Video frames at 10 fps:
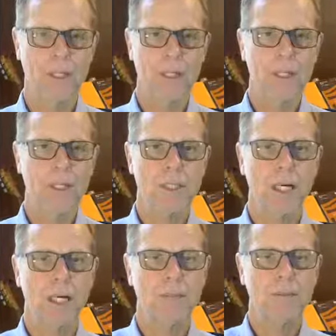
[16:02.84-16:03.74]

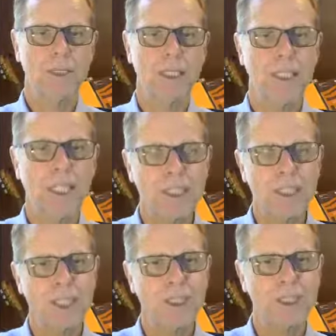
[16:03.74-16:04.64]
So in the next
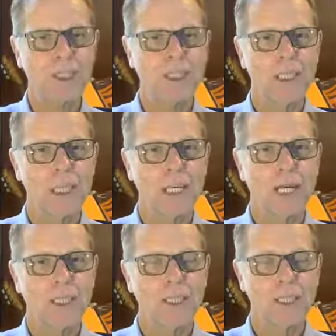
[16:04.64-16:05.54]
section,
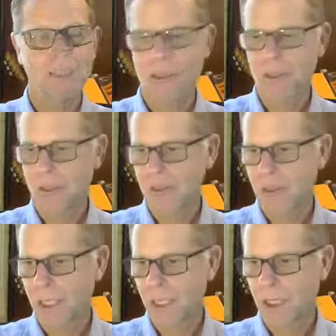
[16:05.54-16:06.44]
I'd like to
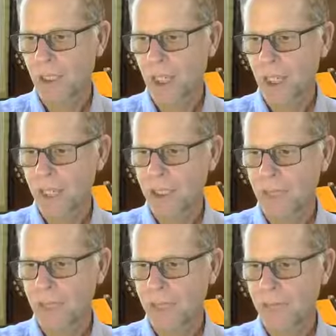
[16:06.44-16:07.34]
guide
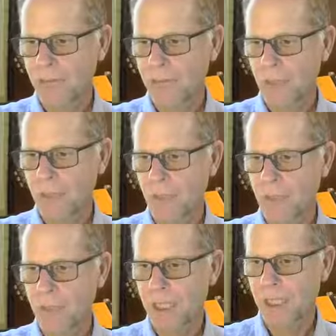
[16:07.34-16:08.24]
in a very brief
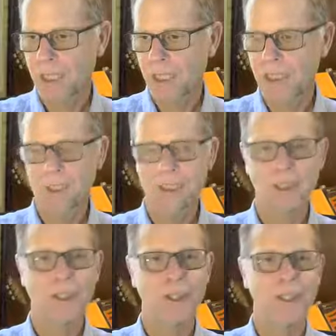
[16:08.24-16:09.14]
meditation
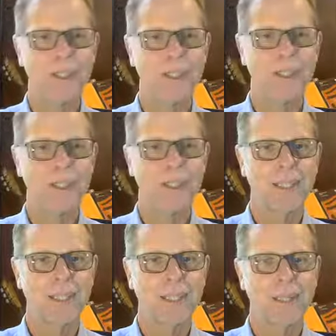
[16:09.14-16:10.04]
on
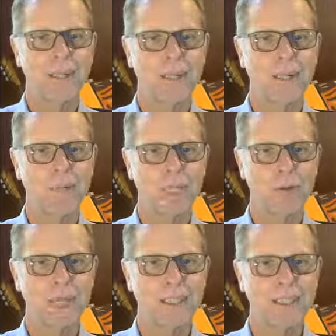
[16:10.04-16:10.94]
being
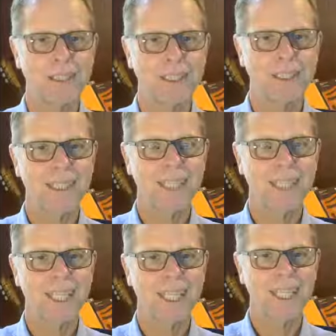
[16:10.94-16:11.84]
grounded
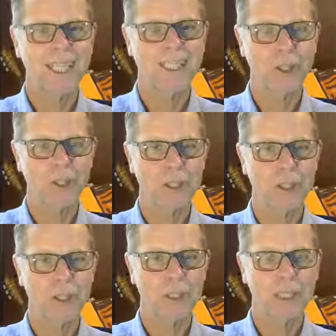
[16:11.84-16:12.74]
in earth
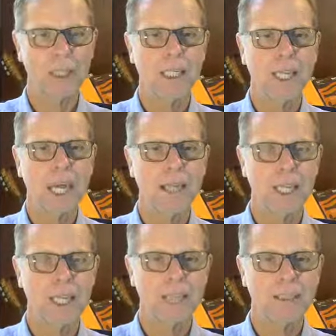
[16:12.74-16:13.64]
element, and
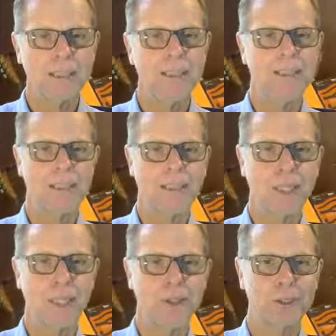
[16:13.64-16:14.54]
then
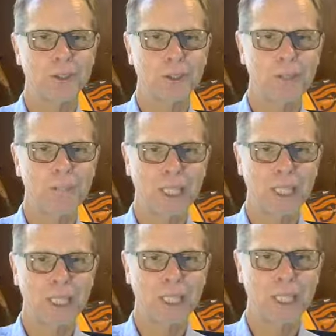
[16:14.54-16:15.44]
going to a compassion
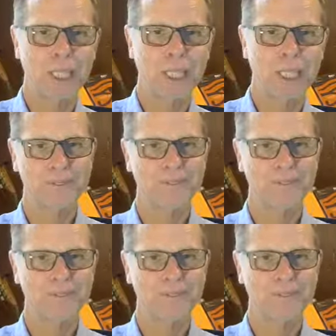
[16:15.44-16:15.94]
meditation.